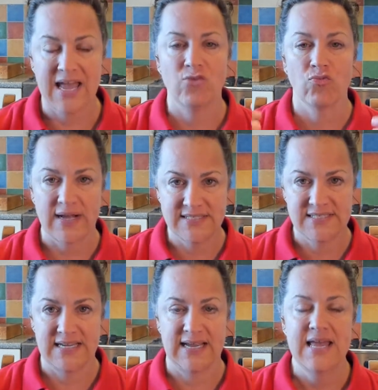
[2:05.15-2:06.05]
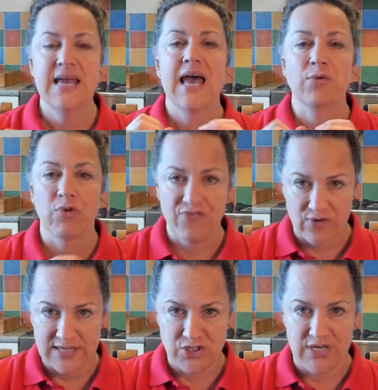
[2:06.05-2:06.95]
and resting and
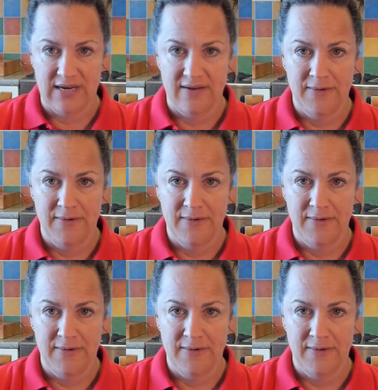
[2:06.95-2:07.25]
refreshing.